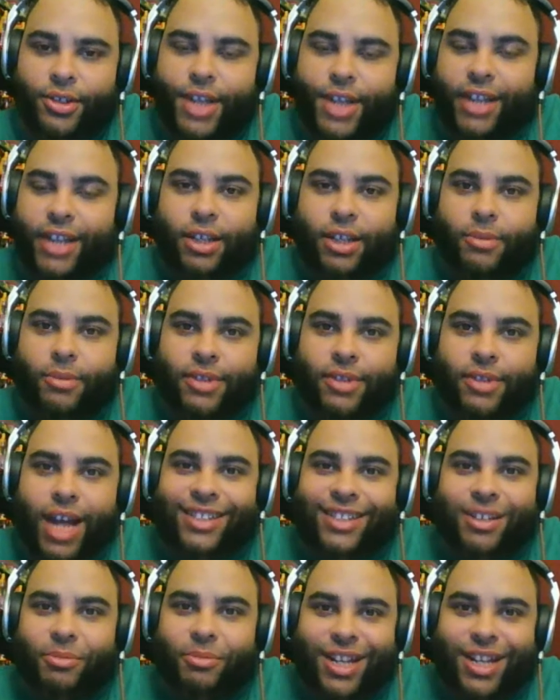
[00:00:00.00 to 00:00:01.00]
It's
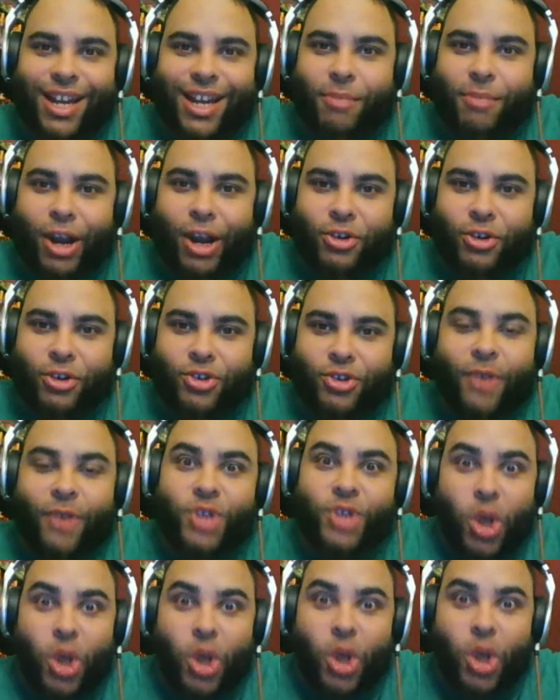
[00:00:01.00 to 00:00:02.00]
not something that
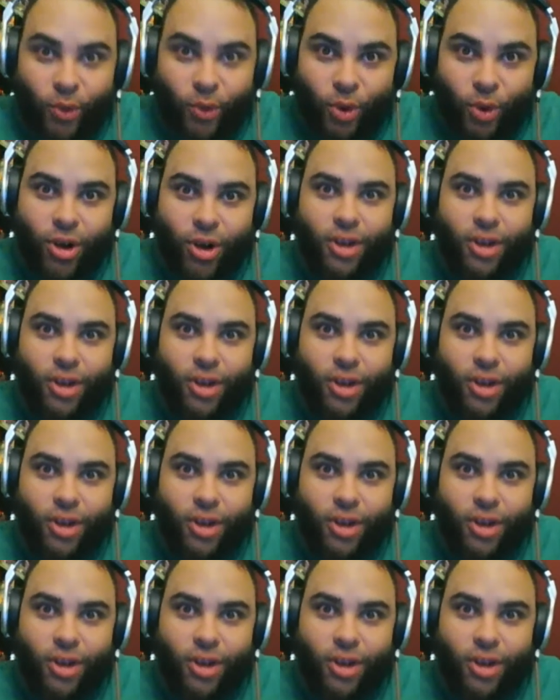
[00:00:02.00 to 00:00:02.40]
Microsoft's known for.